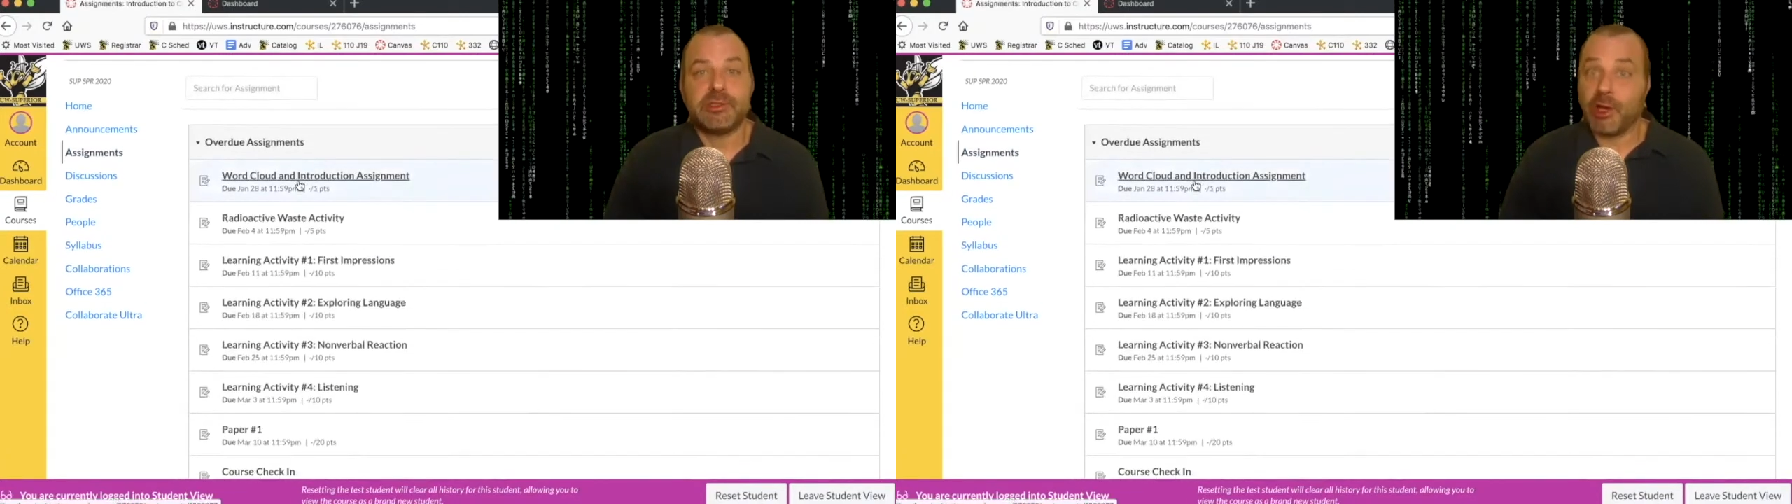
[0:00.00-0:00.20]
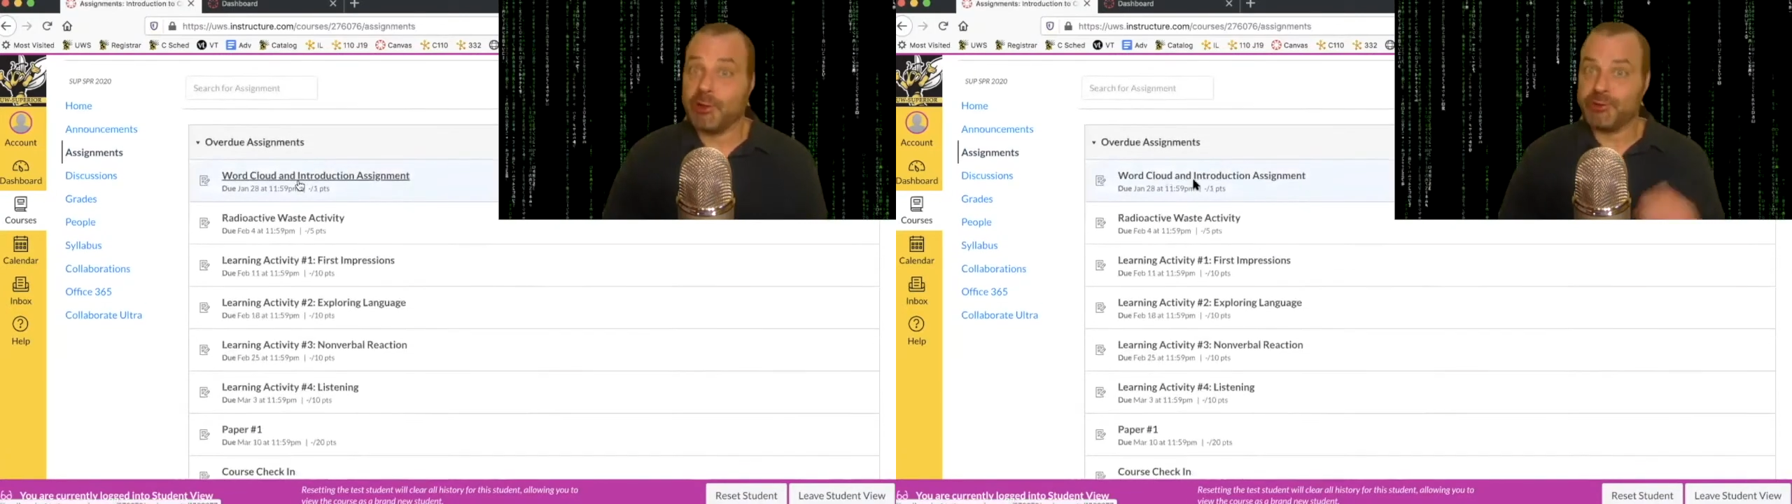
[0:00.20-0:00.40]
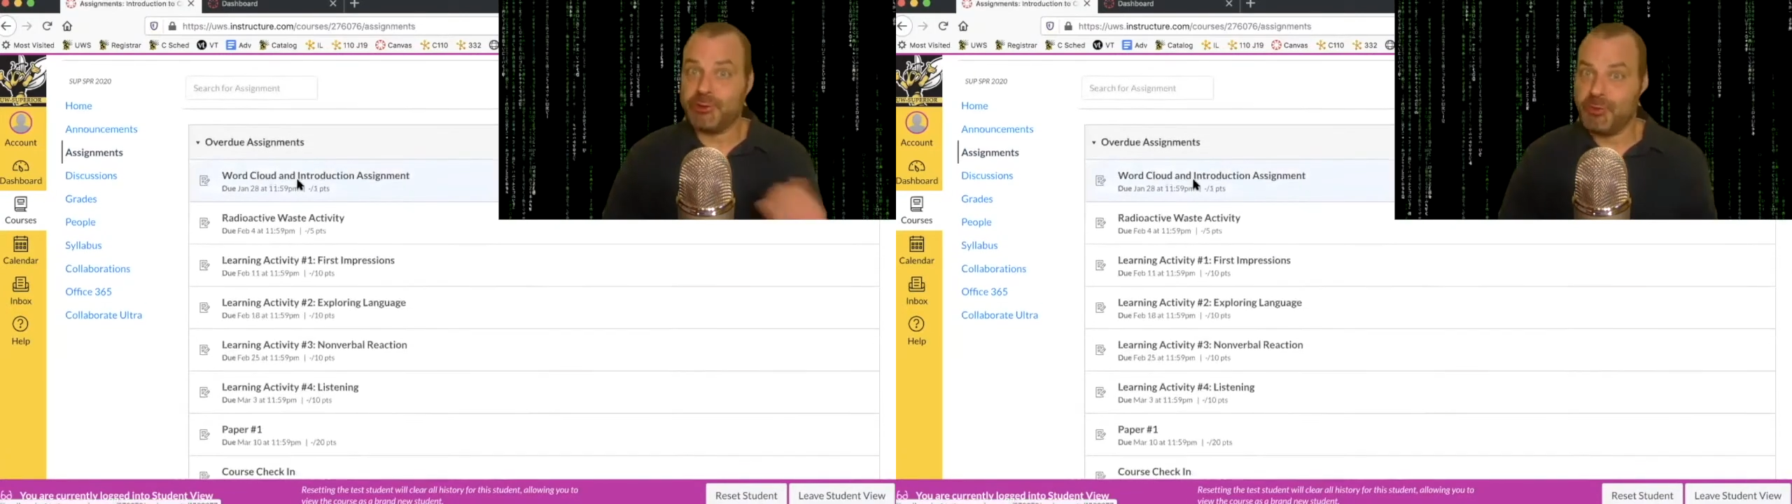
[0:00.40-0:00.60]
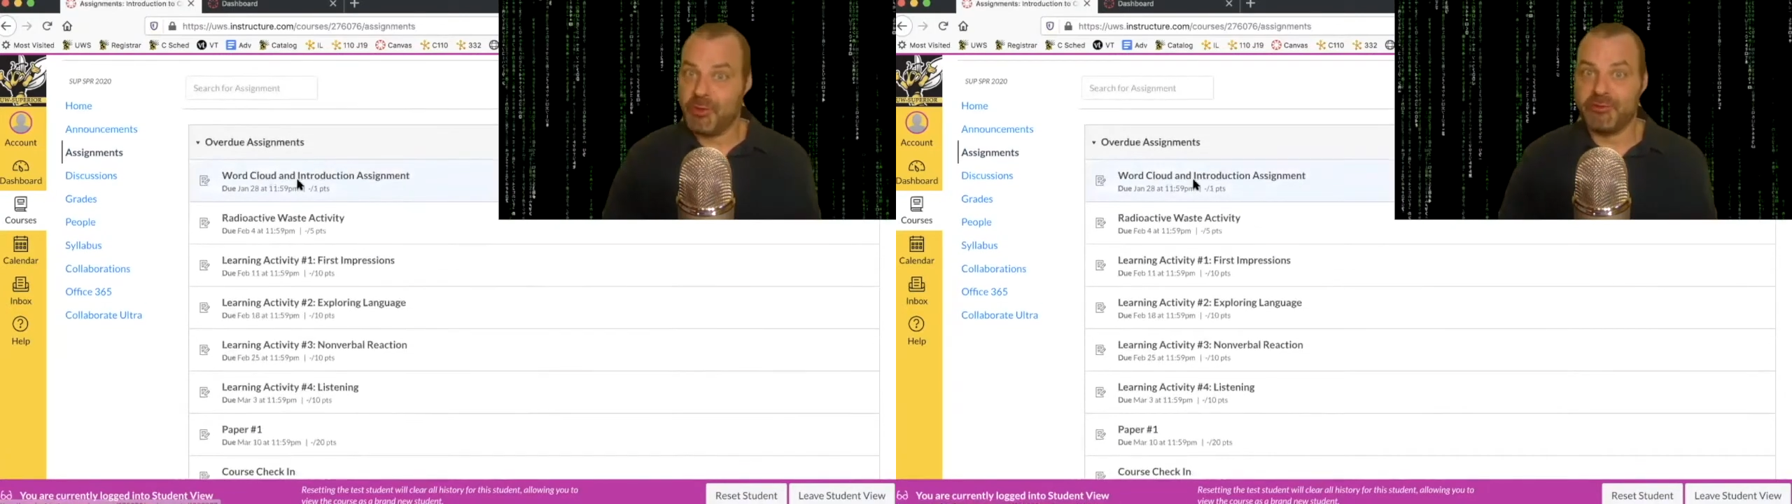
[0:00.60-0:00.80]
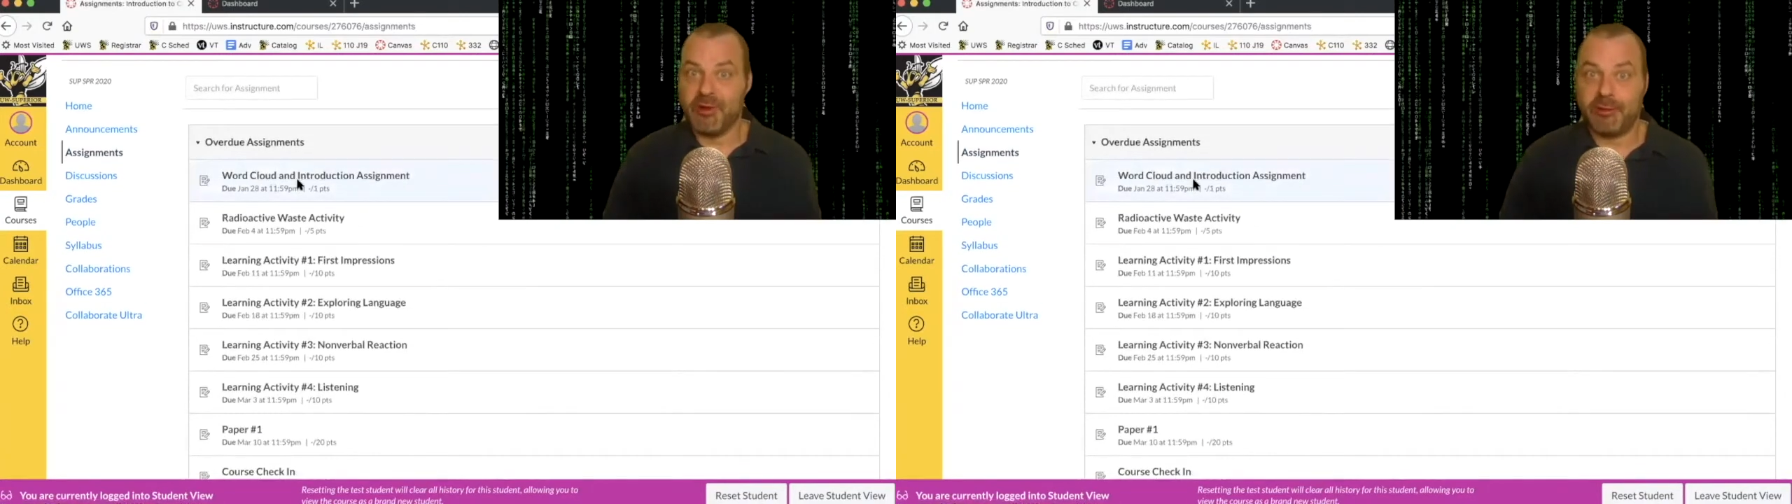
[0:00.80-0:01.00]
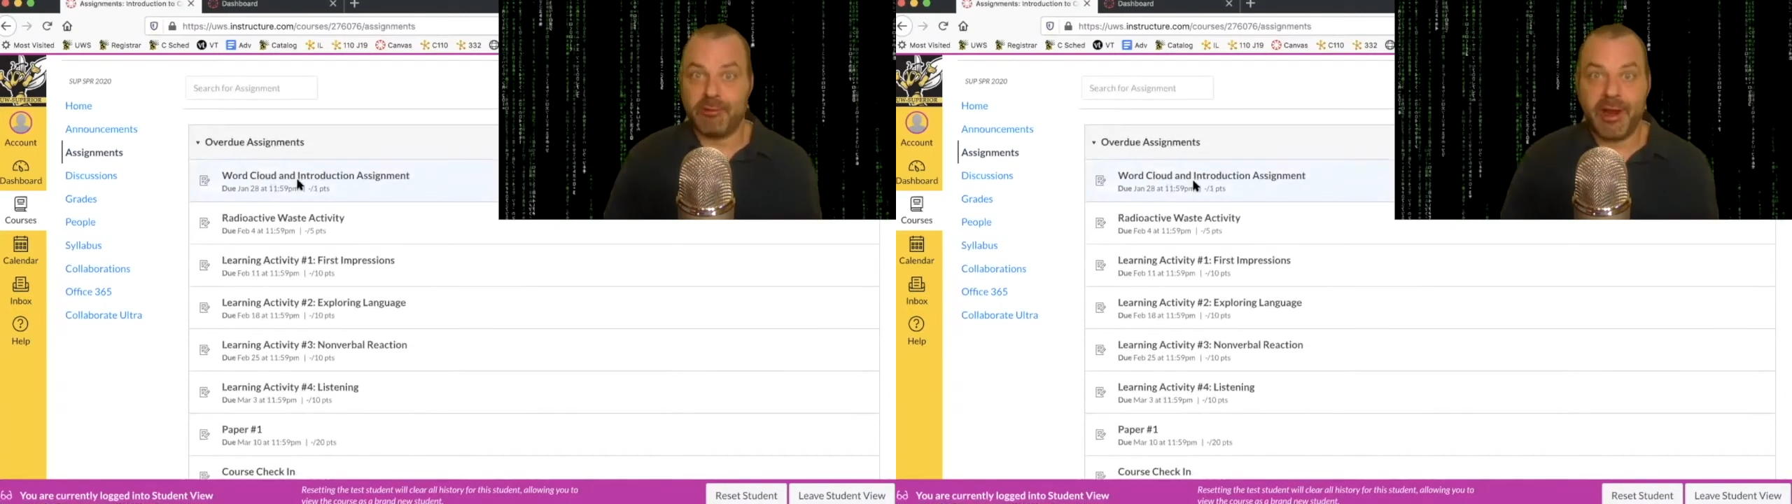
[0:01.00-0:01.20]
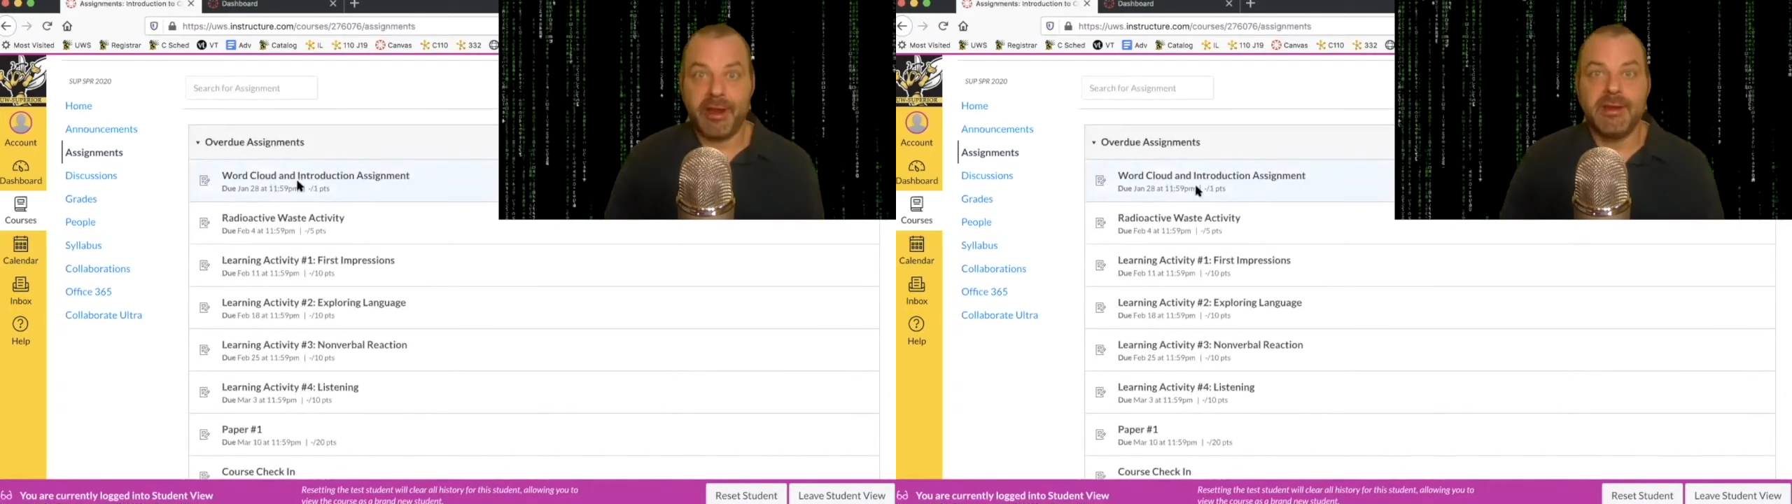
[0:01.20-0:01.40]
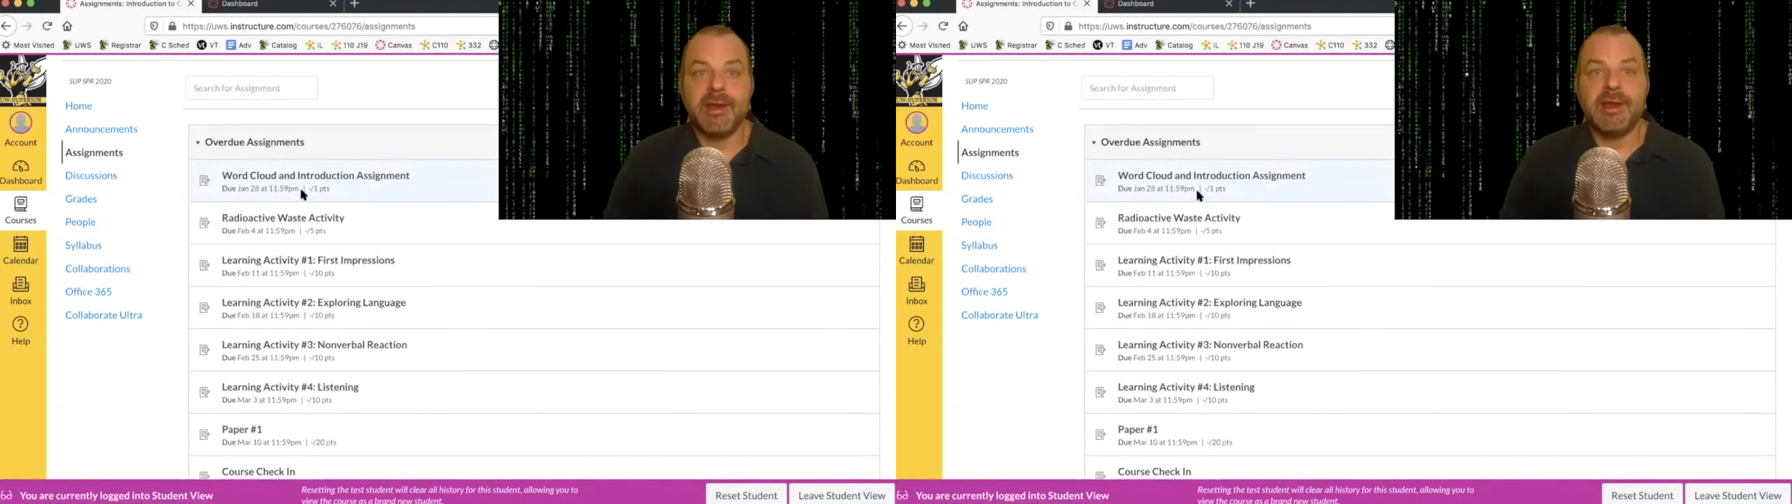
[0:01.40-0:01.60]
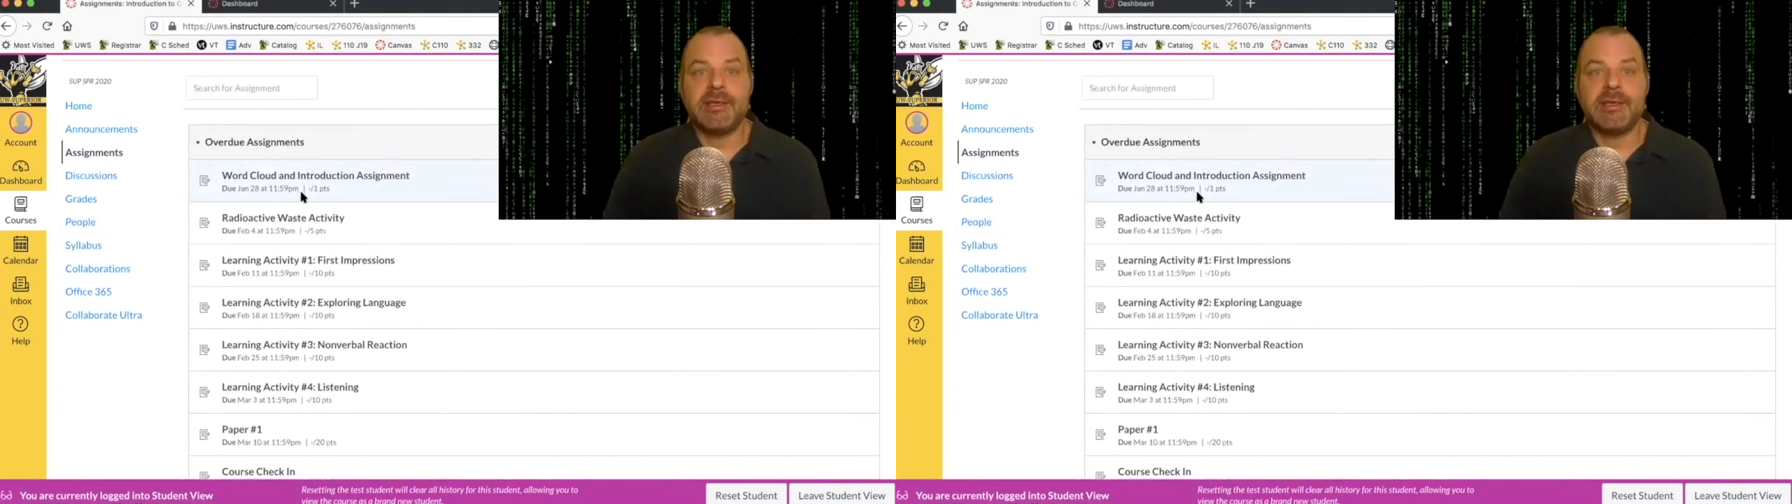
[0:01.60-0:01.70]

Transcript: Sounds super fun, right?